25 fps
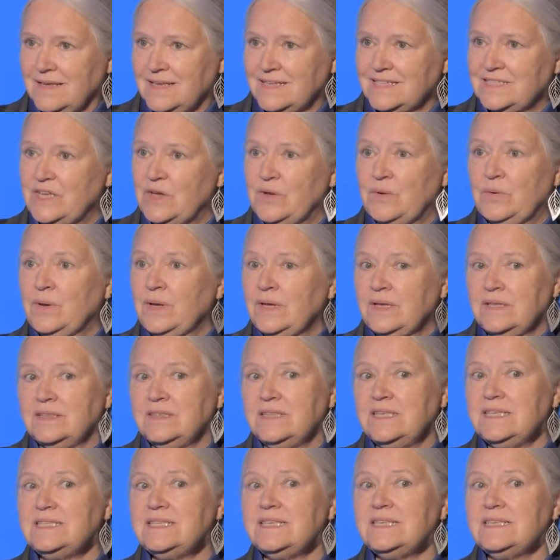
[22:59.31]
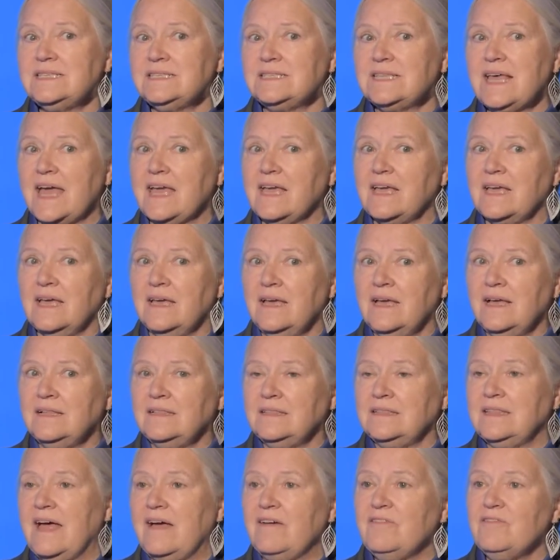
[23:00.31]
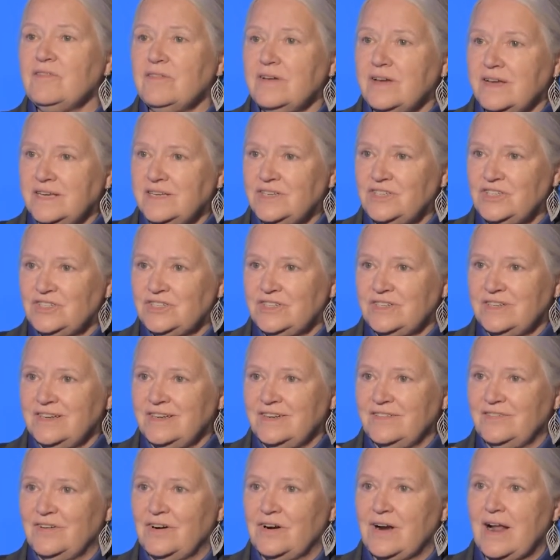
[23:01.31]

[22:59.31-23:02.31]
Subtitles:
So this is like leverage for